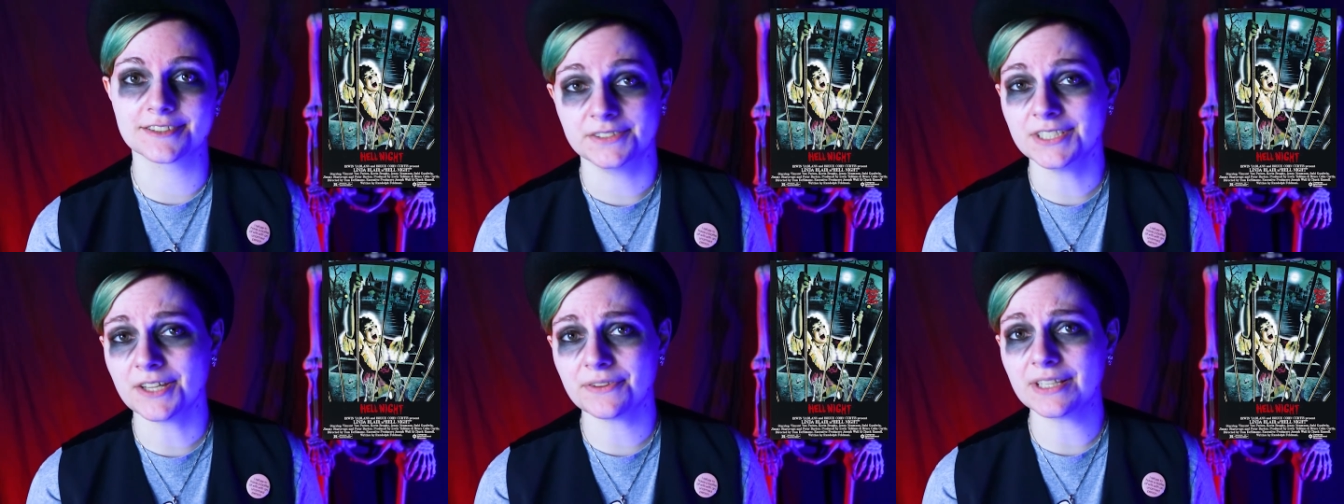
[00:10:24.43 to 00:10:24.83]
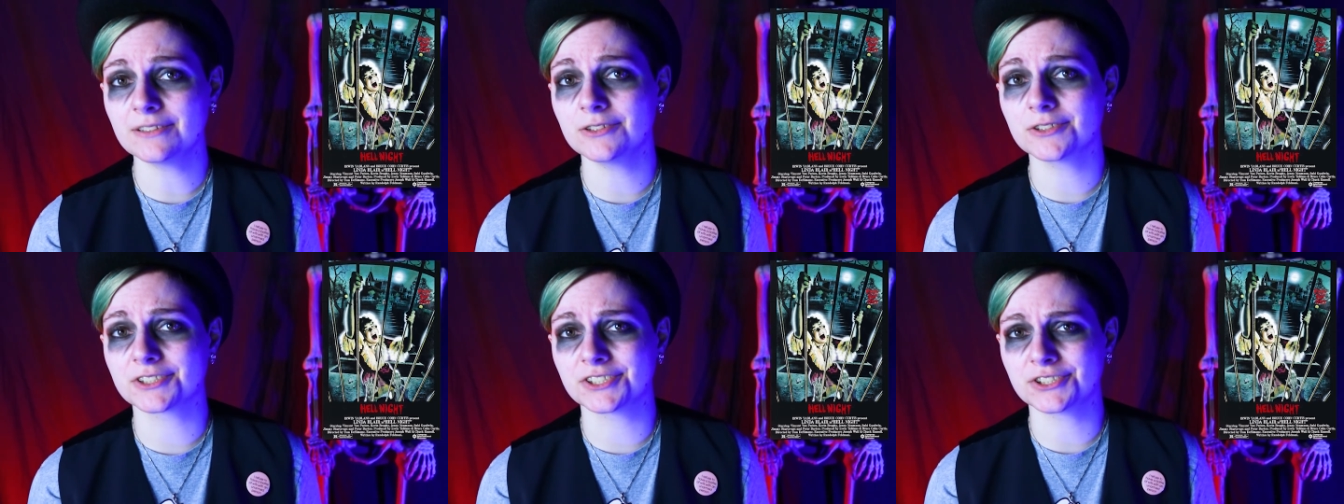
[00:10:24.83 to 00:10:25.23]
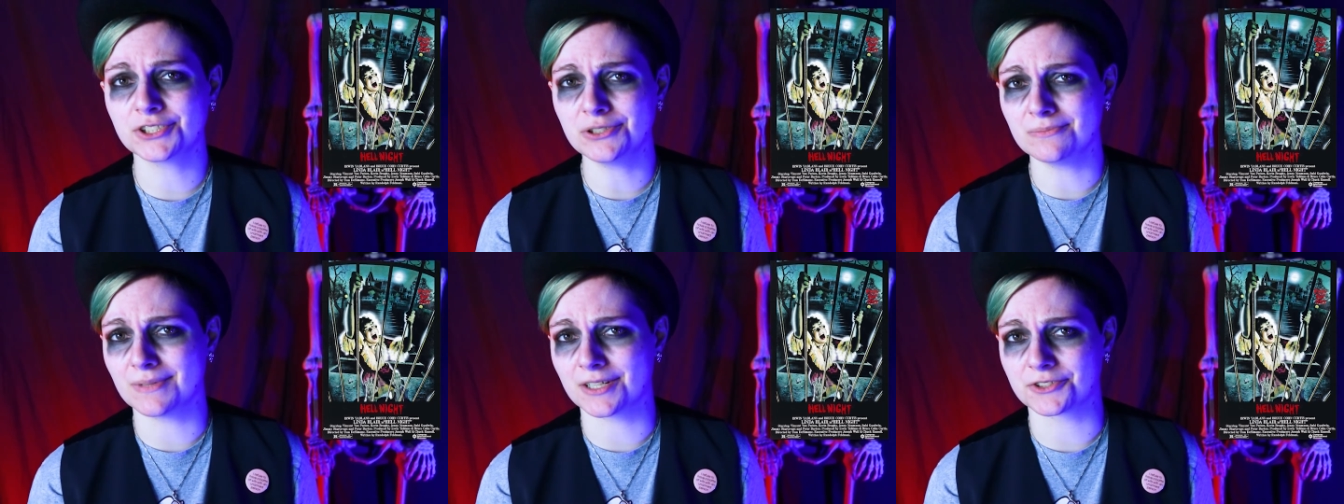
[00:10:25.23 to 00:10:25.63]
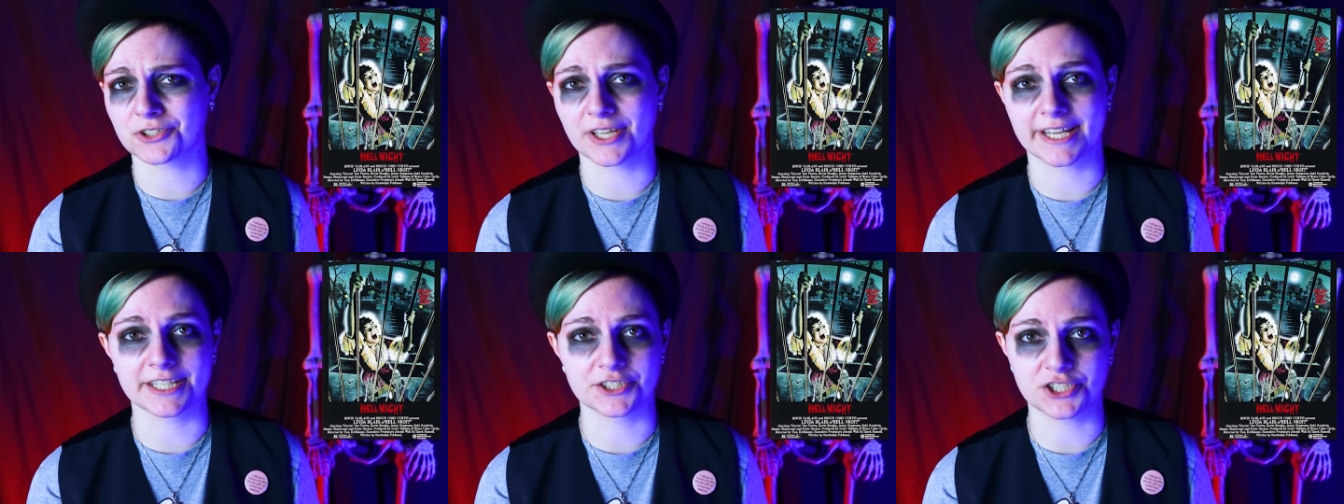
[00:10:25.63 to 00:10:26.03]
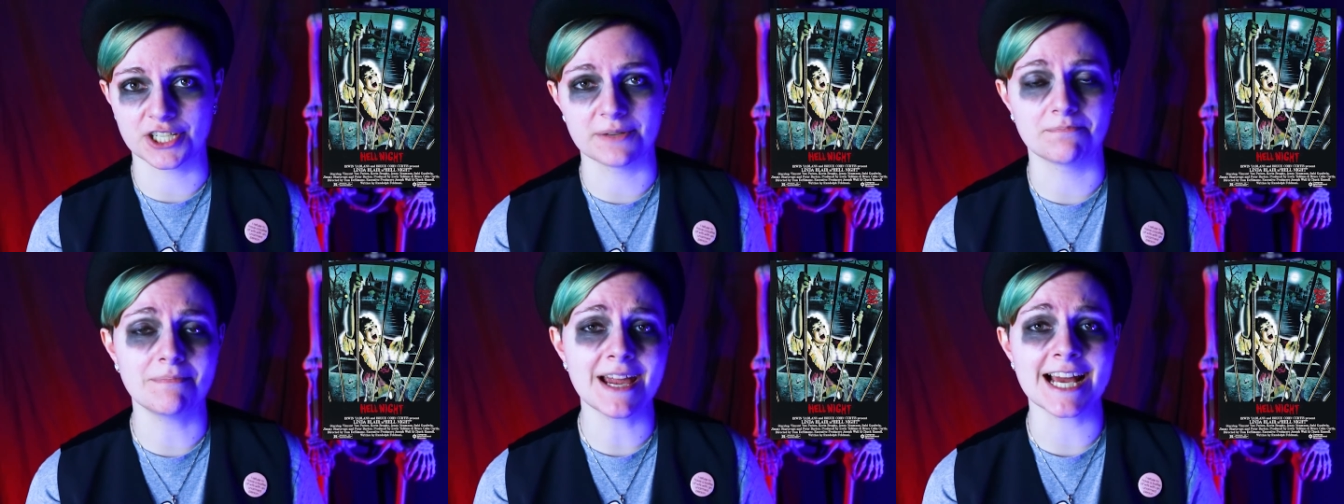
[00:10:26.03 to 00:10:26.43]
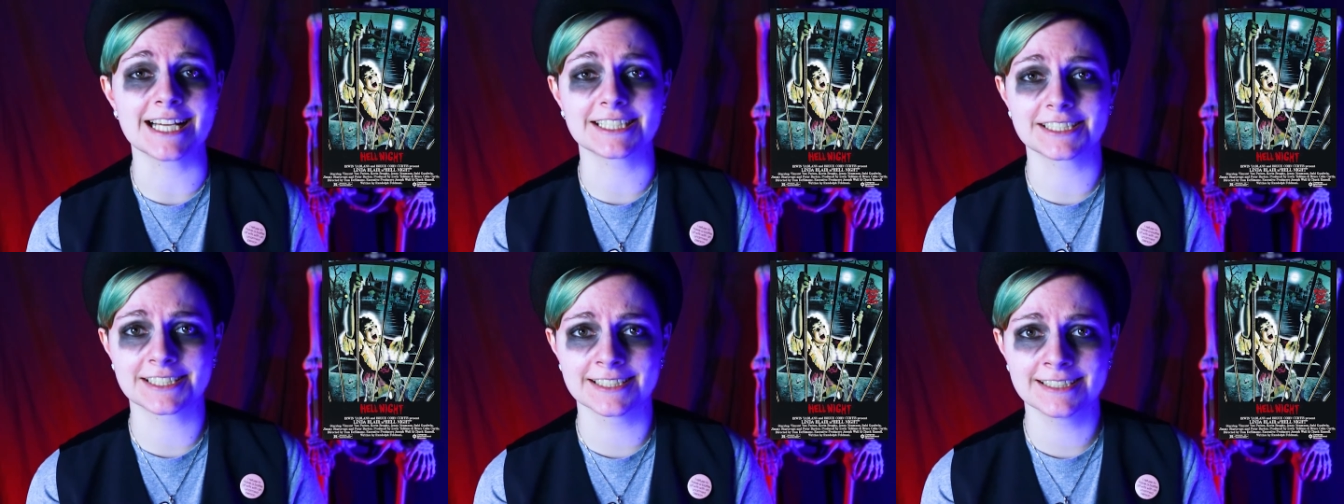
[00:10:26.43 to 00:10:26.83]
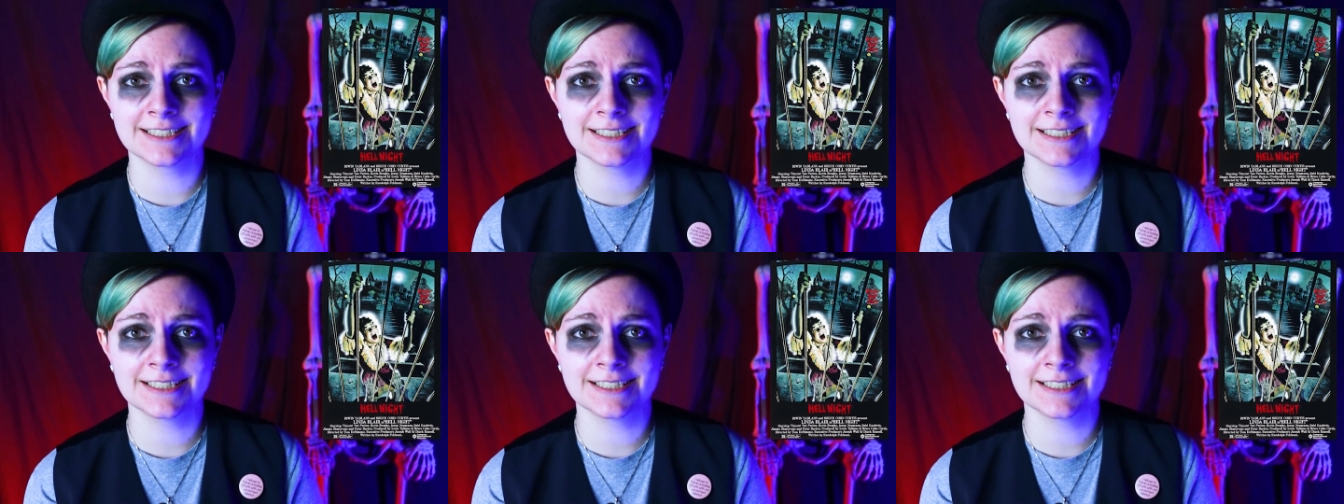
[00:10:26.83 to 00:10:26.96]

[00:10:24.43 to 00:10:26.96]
Nothing looks too much like a cheap mask